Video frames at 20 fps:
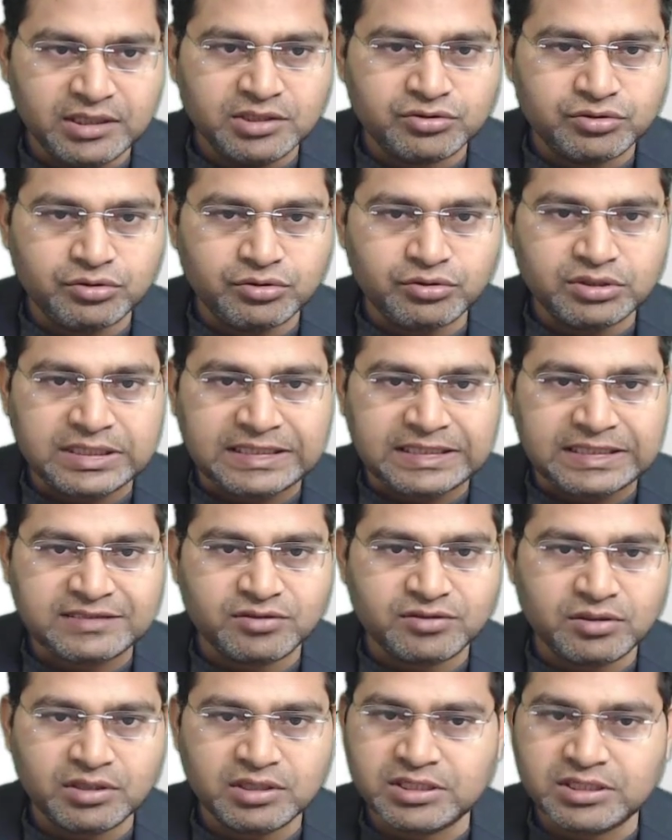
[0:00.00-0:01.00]
So that's
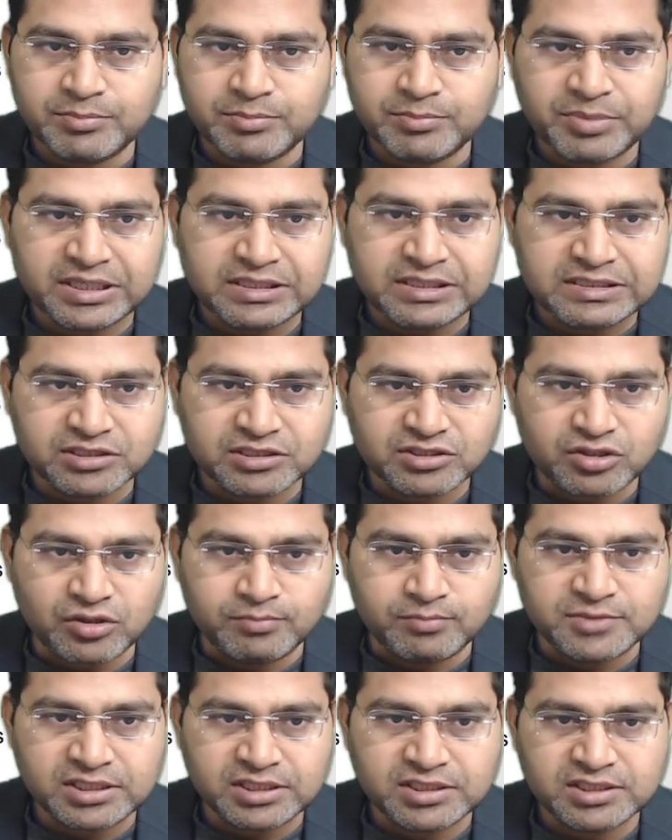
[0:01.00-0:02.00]
not a typical test
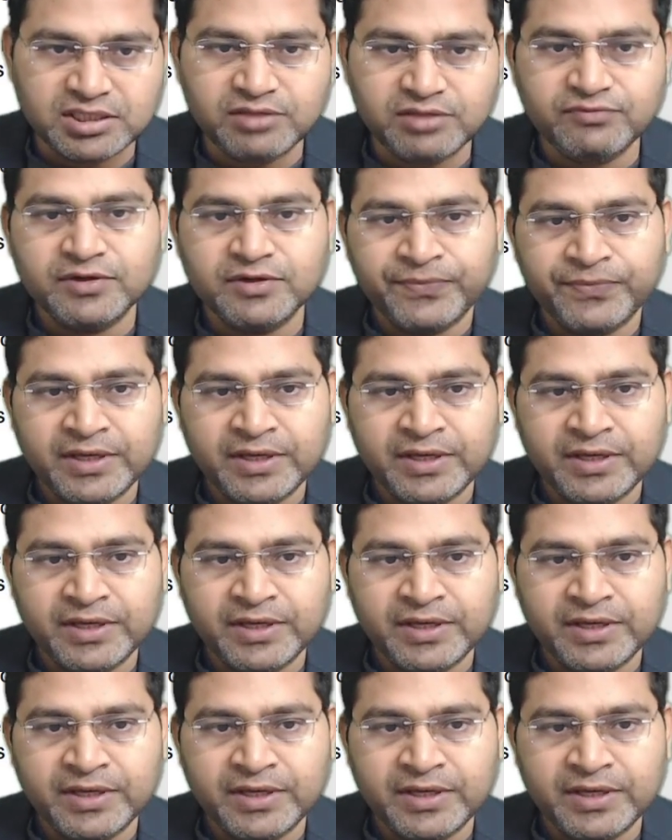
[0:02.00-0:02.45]
objective.